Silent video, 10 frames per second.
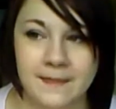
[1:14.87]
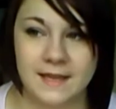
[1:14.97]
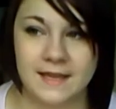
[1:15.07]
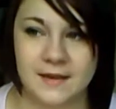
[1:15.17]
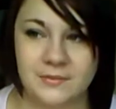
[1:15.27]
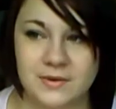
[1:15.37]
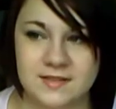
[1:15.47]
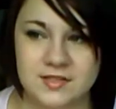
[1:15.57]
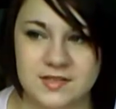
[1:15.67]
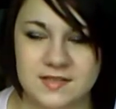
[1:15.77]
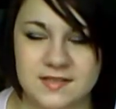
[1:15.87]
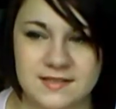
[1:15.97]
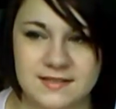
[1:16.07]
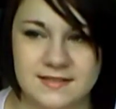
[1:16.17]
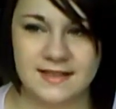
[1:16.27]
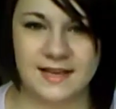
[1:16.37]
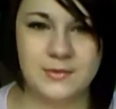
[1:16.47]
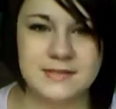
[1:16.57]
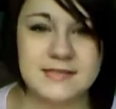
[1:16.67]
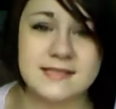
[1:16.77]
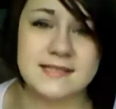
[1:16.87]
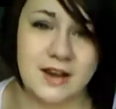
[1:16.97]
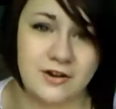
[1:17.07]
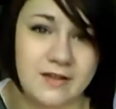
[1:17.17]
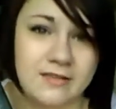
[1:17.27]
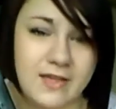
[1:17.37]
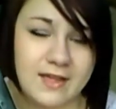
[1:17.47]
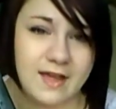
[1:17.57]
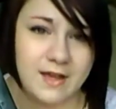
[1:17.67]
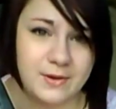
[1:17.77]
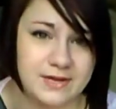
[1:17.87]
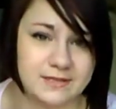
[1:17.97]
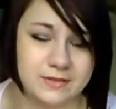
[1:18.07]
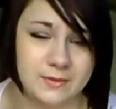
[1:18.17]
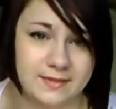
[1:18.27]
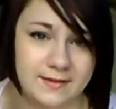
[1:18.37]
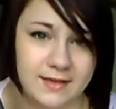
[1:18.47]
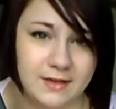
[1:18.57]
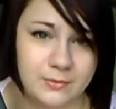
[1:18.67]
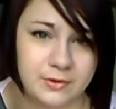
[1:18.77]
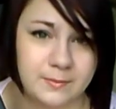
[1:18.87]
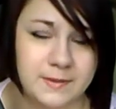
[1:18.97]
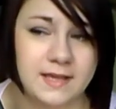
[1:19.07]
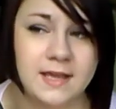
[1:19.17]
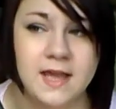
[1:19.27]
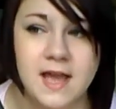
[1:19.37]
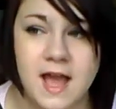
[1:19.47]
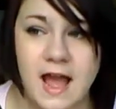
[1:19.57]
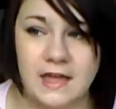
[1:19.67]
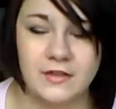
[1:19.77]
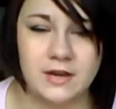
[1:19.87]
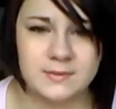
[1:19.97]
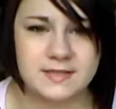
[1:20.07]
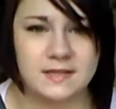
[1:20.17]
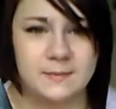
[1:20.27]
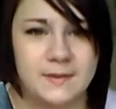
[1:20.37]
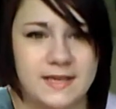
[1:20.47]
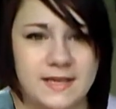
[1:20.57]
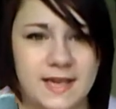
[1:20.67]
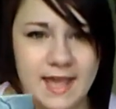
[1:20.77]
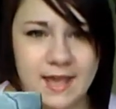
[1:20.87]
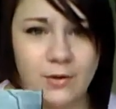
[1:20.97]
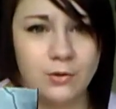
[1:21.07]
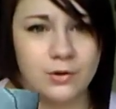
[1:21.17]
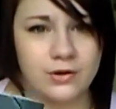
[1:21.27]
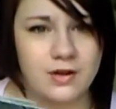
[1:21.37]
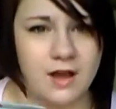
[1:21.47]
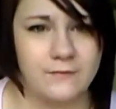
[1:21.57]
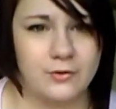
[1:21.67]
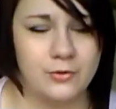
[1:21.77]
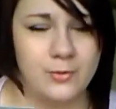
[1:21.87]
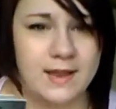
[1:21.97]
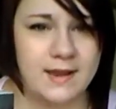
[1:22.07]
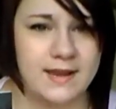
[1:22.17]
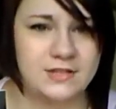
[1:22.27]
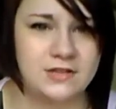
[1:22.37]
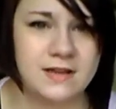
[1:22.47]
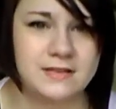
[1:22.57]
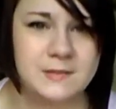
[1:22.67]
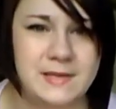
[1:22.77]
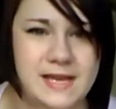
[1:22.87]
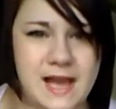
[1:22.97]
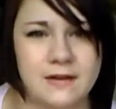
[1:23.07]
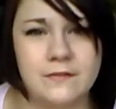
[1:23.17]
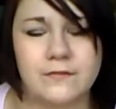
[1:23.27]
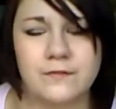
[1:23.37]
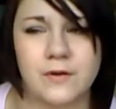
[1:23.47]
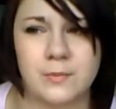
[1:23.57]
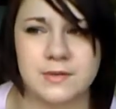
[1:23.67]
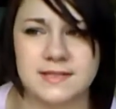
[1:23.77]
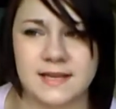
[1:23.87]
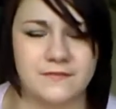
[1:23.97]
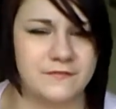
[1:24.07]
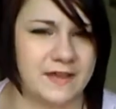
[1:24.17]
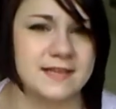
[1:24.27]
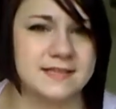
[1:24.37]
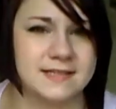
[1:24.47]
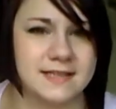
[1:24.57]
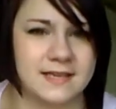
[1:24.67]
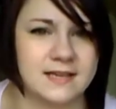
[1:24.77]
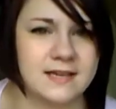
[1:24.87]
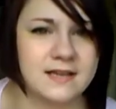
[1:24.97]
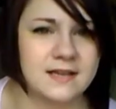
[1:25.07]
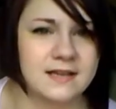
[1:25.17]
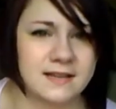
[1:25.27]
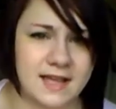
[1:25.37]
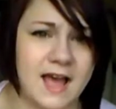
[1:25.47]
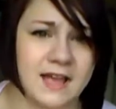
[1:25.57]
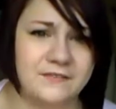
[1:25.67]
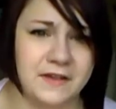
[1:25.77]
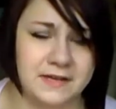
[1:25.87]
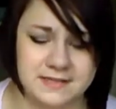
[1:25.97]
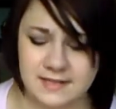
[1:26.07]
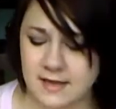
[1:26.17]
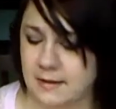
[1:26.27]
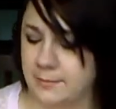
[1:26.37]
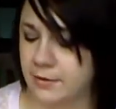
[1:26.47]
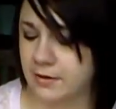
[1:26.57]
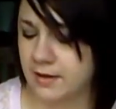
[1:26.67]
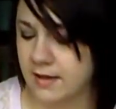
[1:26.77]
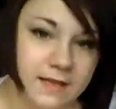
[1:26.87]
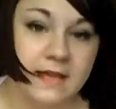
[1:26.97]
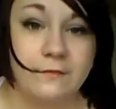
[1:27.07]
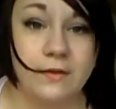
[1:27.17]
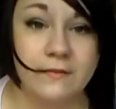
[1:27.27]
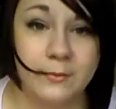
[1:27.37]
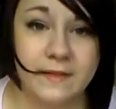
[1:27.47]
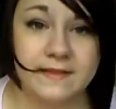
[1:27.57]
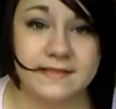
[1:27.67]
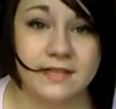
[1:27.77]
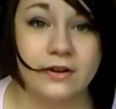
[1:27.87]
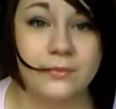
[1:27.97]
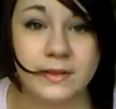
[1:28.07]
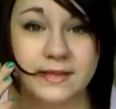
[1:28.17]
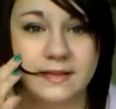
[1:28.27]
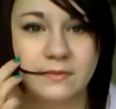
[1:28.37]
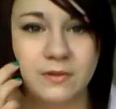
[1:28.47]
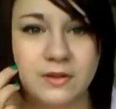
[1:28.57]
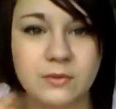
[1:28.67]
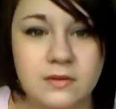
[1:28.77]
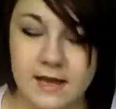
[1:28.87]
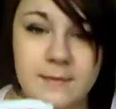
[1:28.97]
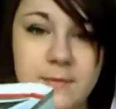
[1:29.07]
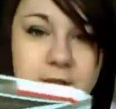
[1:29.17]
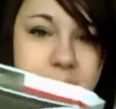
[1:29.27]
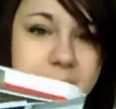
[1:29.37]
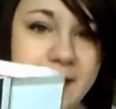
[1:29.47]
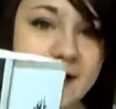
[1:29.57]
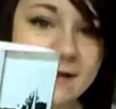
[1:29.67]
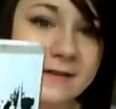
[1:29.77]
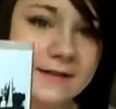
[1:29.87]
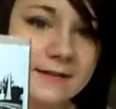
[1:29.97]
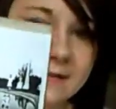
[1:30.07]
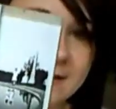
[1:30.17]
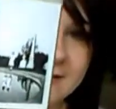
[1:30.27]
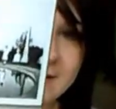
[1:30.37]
It wasn't scary like I went into it thinking it would be. I thought it was going to be a horror novel when it turned out to be kind of almost like a fantasy, like a high fantasy kind of book. If you haven't read this, there are really, on the back it